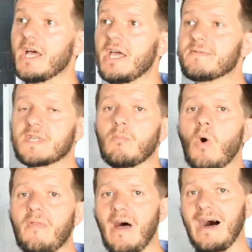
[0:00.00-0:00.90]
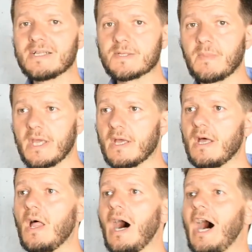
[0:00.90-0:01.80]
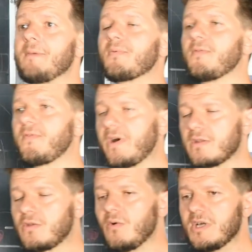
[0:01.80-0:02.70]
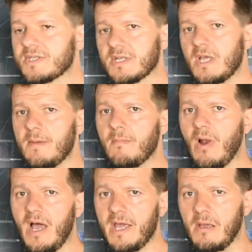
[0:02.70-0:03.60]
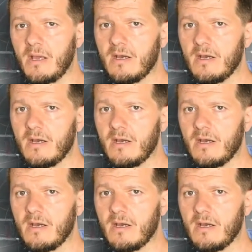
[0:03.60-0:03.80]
If someone asks me, I prefer to listen him playing,